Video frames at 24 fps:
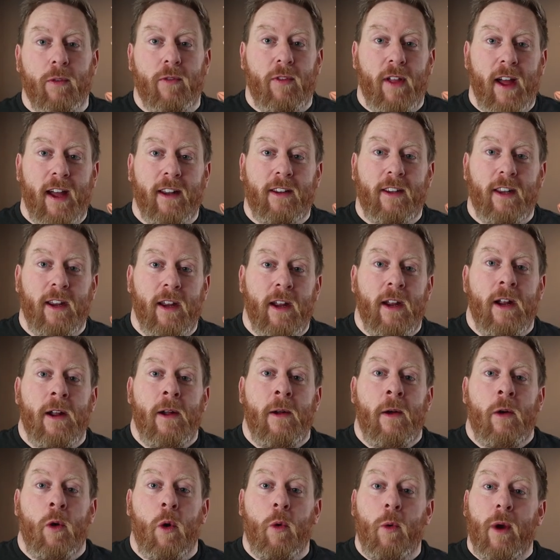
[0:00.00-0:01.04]
with that.
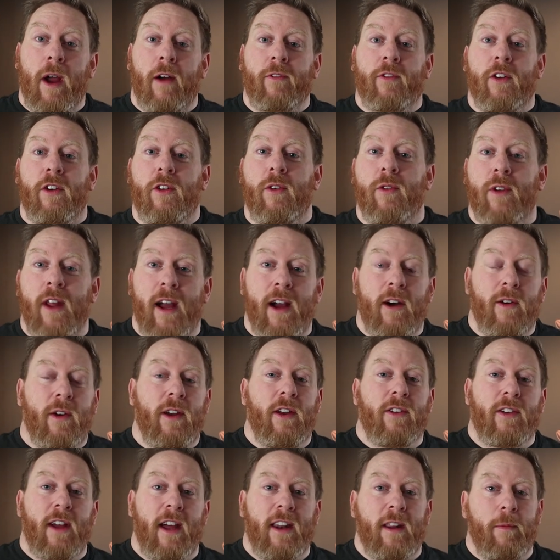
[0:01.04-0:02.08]
All we have to do now
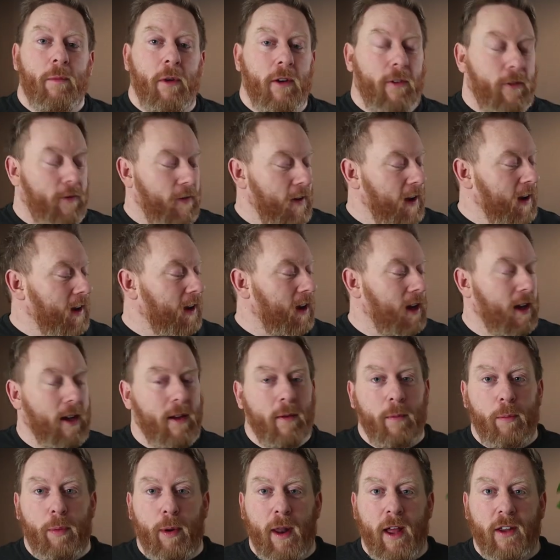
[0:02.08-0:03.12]
is add in my fake
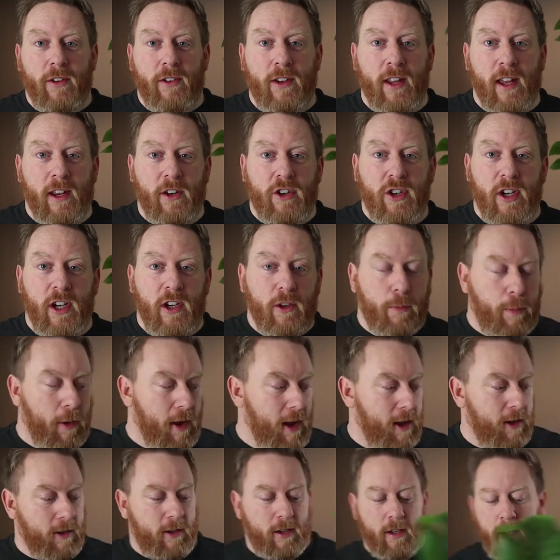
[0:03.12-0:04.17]
plastic cheese
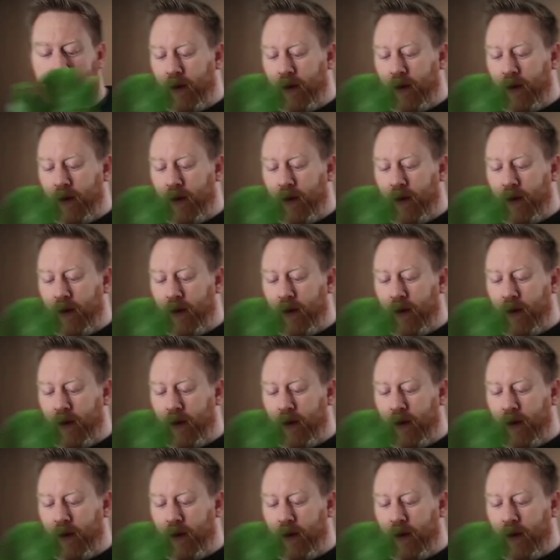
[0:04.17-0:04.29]
plants